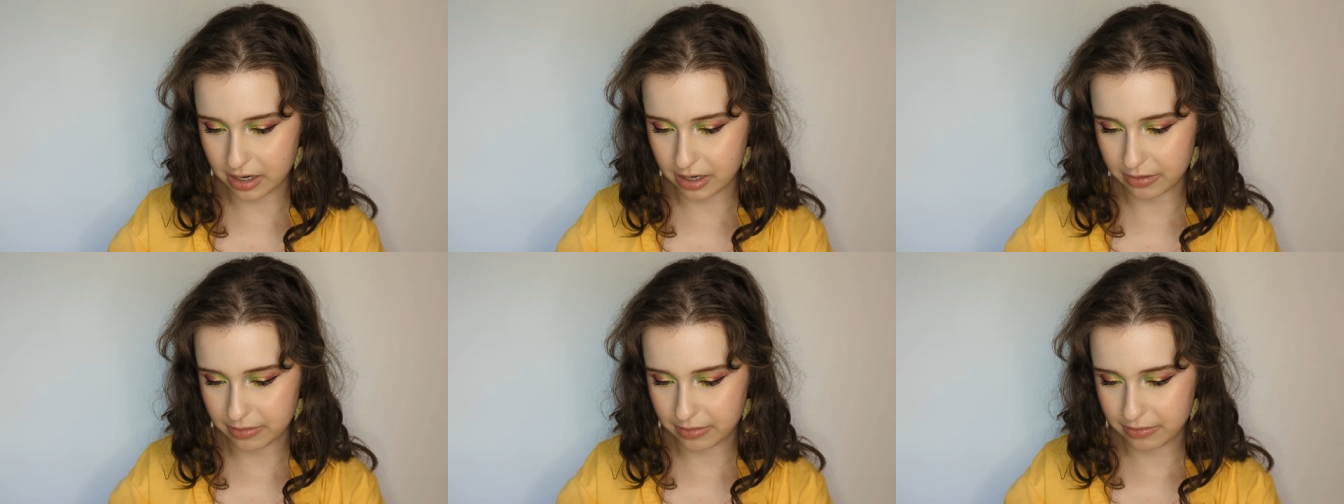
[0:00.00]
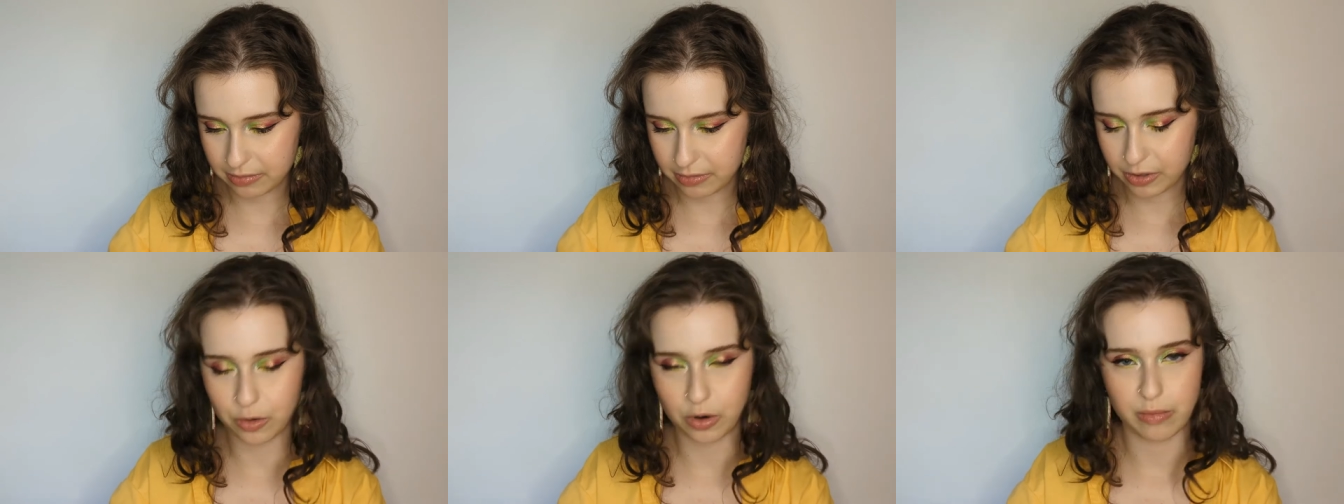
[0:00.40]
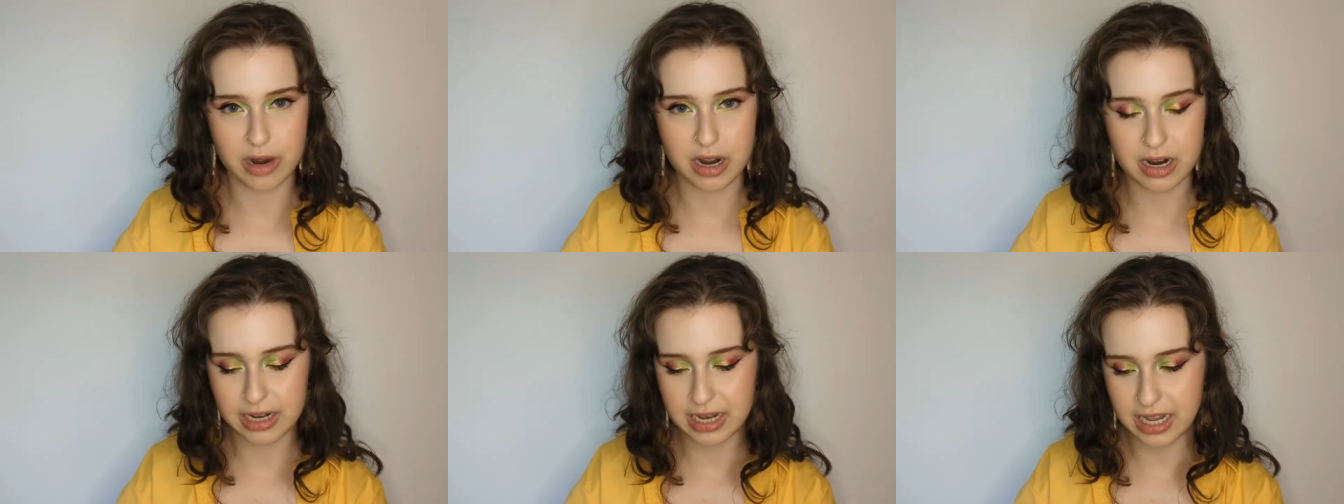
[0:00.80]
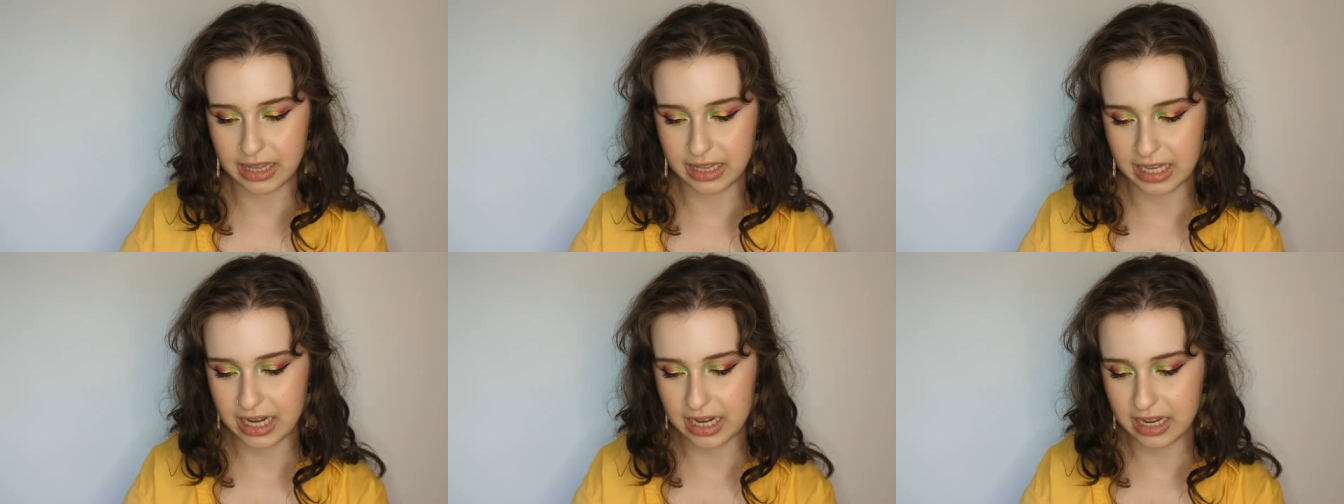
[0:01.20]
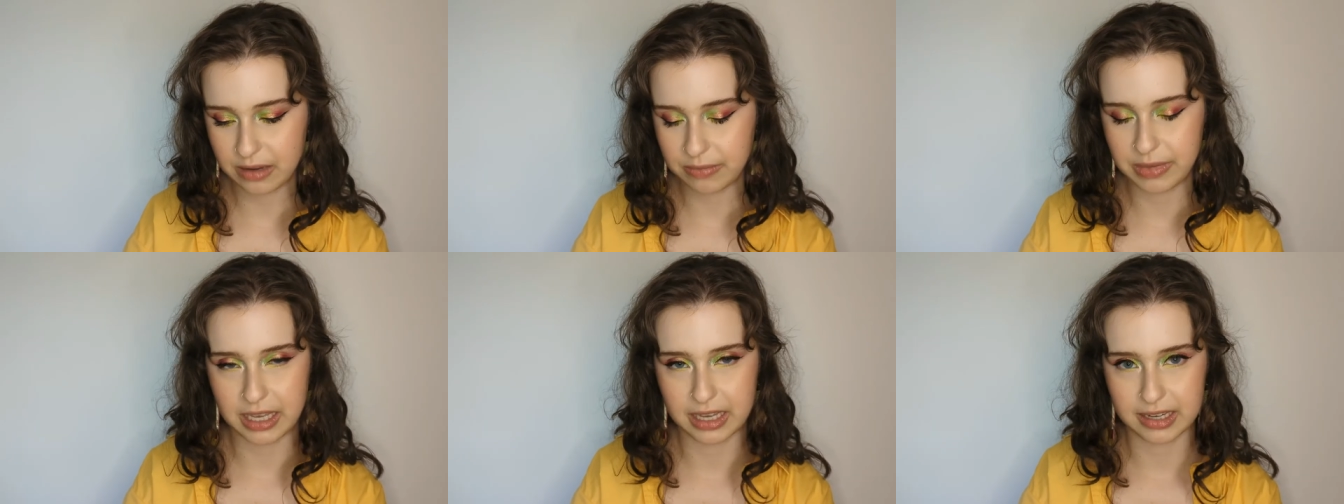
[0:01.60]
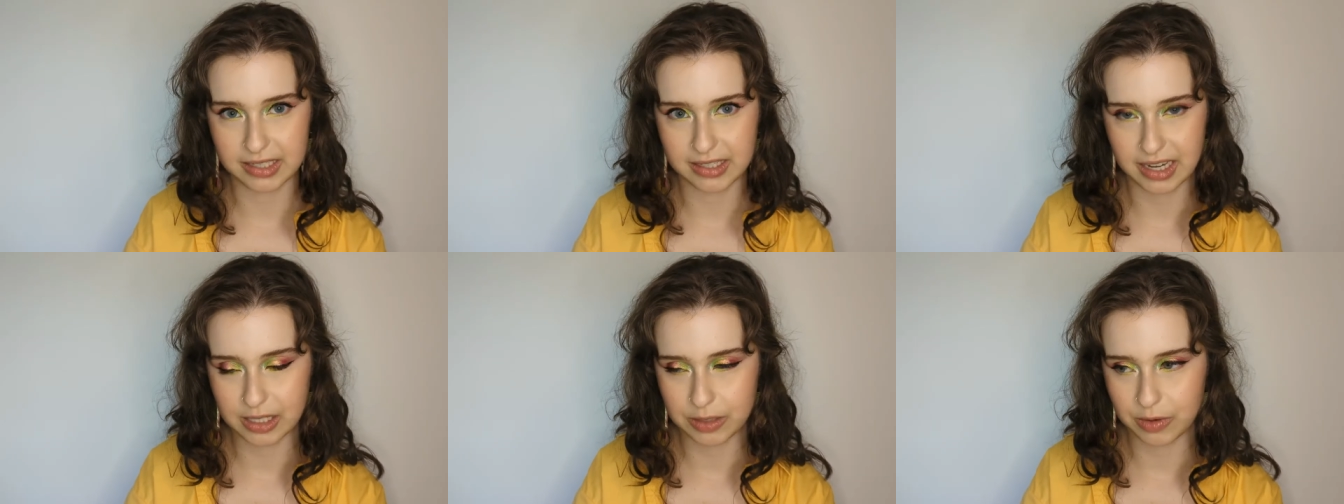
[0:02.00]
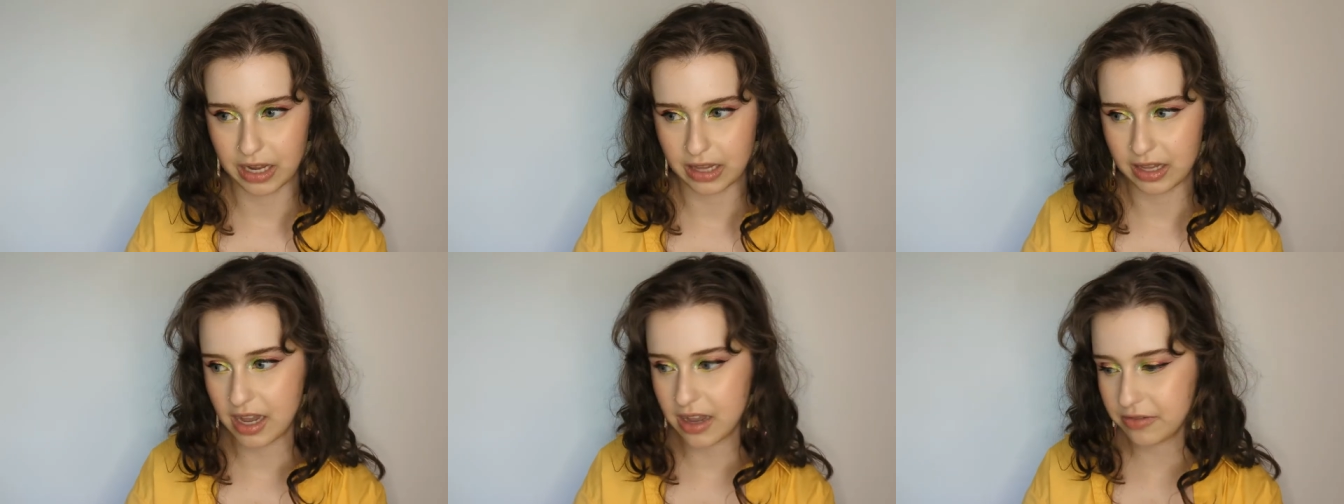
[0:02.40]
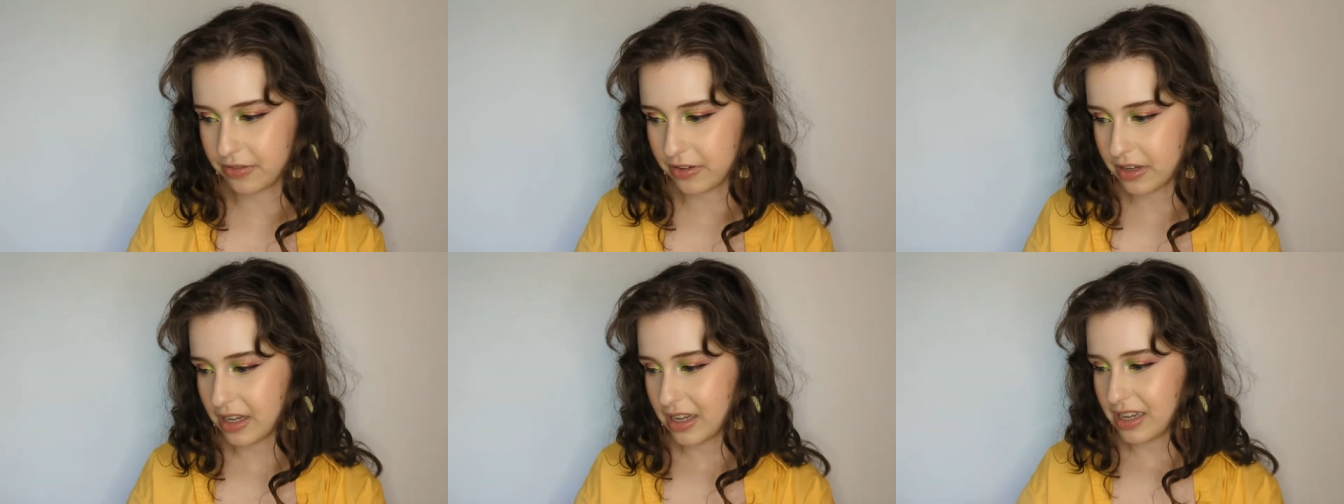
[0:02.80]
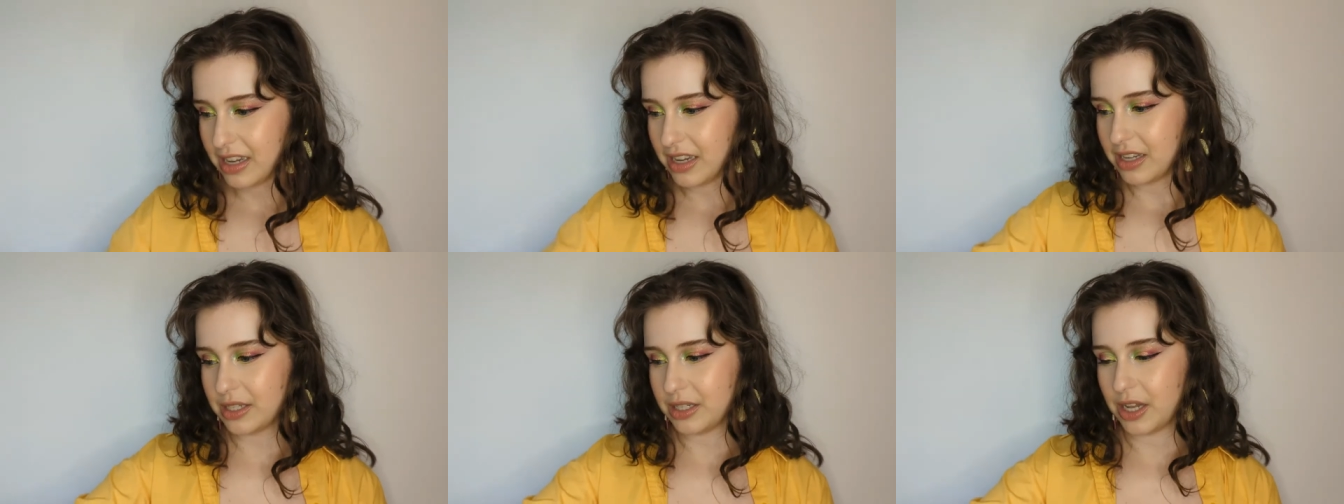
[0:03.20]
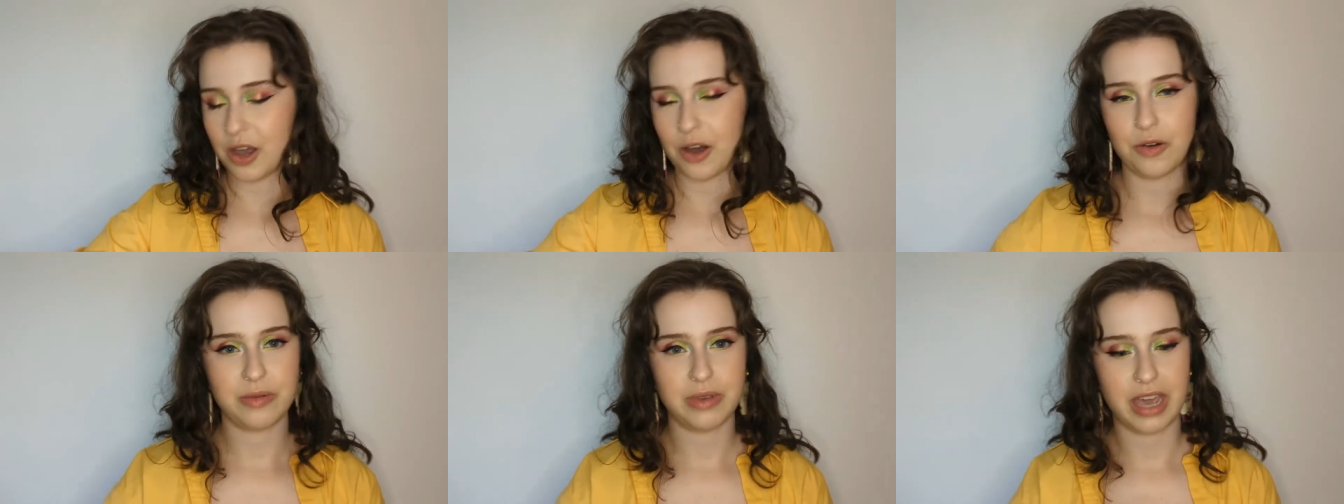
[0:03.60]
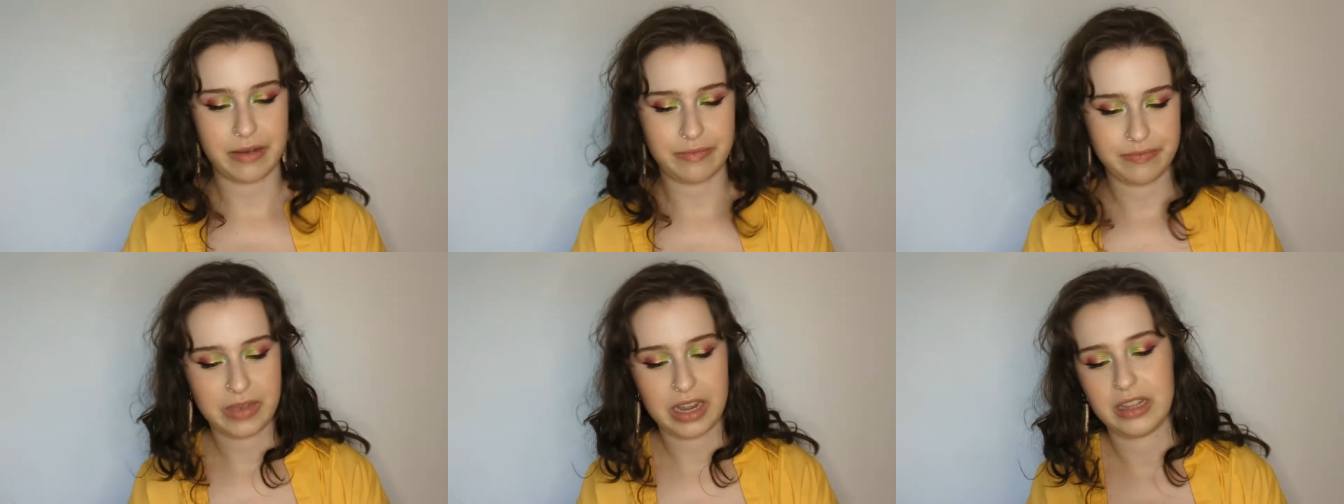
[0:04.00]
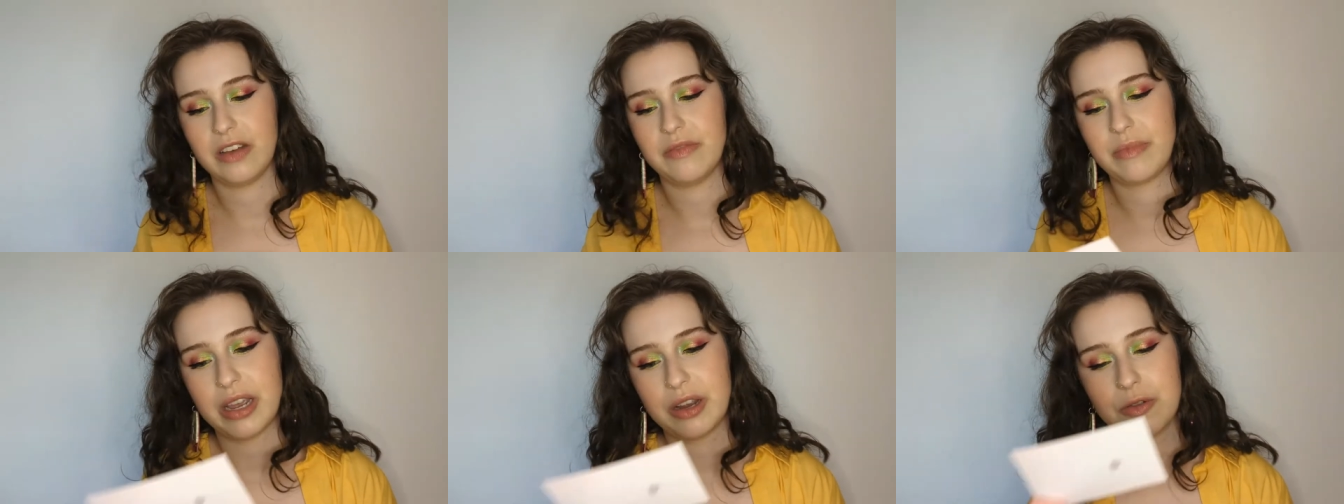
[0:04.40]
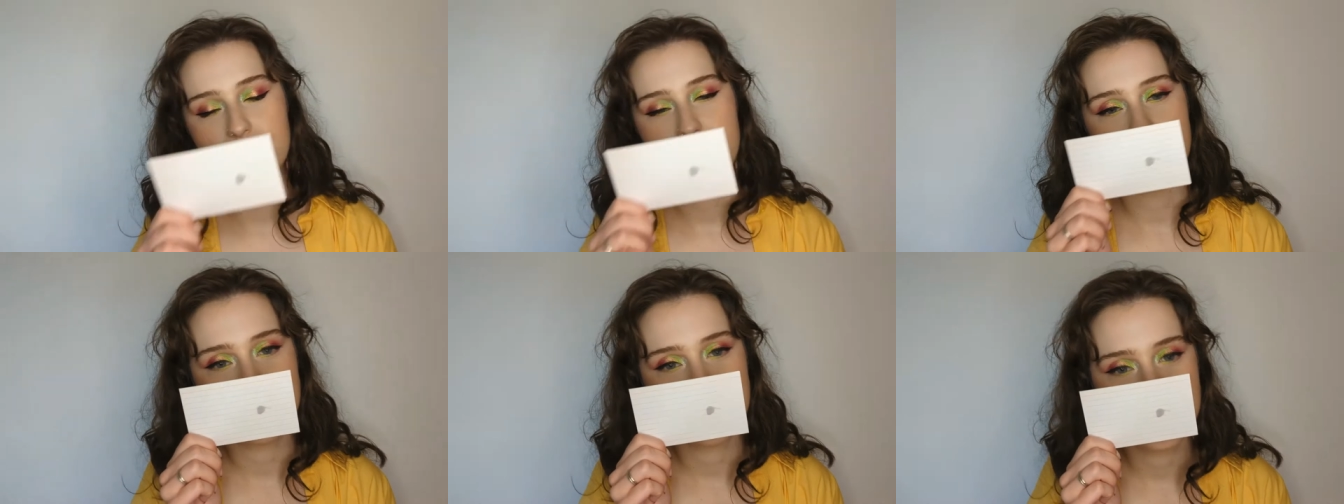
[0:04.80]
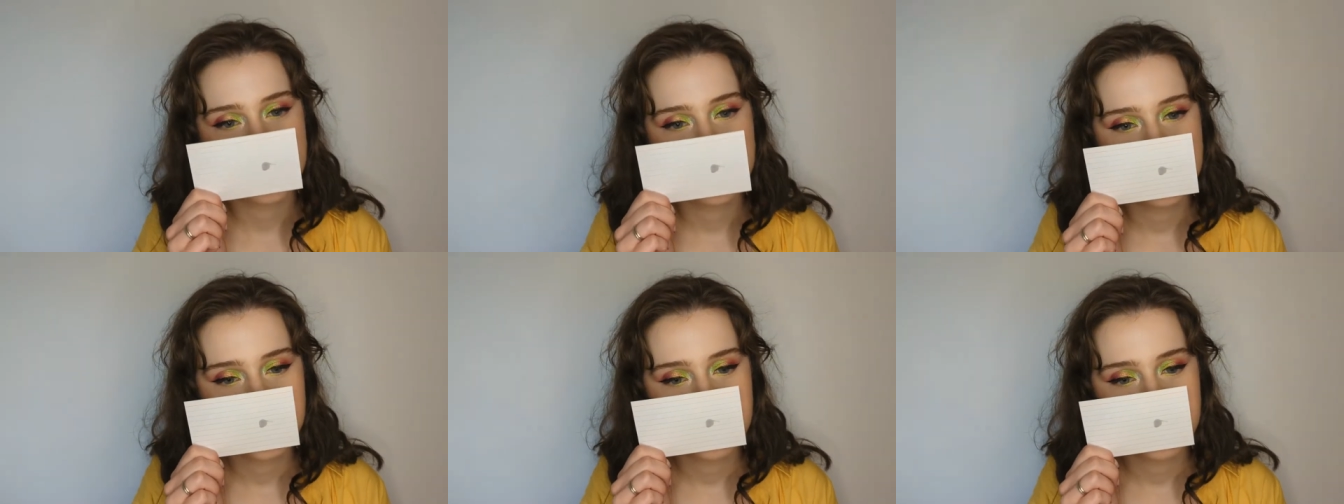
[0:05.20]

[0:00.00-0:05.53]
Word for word: are gourmandy leaning because that's what I love. So yeah, I love my gourmands.